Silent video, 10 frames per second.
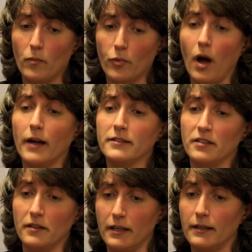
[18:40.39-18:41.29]
brought
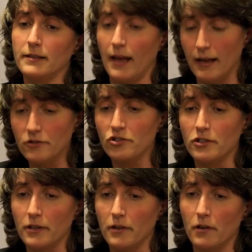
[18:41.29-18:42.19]
to the
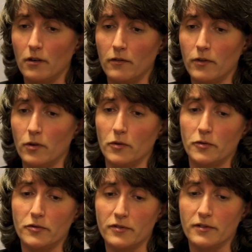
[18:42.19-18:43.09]
attention of
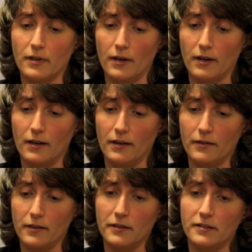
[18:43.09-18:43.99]
those
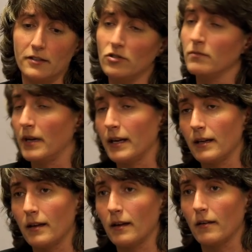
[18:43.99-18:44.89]
in the
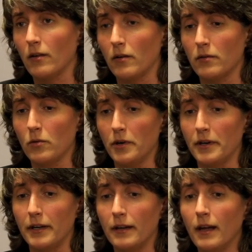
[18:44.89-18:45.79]
decision-making
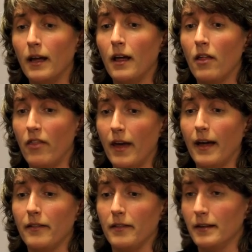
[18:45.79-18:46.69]
authority
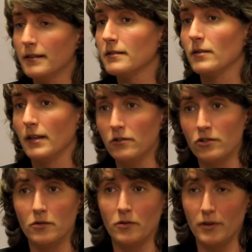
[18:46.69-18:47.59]
that this
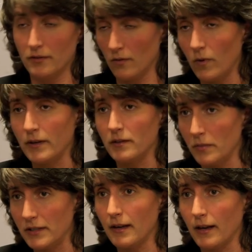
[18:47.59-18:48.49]
issue isn't one to
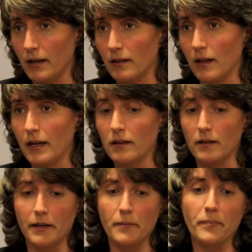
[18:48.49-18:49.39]
be taken
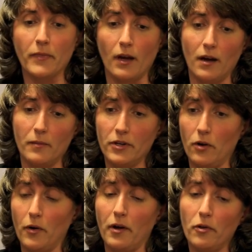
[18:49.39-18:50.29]
lightly. You
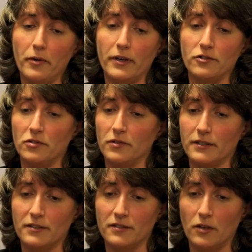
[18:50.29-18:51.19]
know, another issue
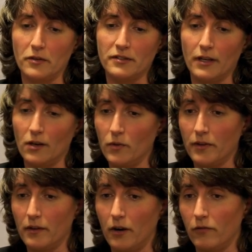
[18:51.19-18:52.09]
that's associated
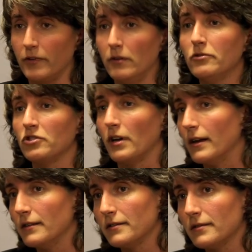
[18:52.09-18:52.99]
with it are view
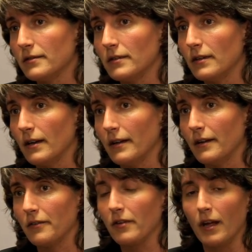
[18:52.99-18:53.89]
sheds,
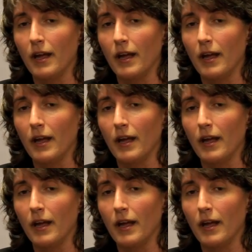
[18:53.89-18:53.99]
and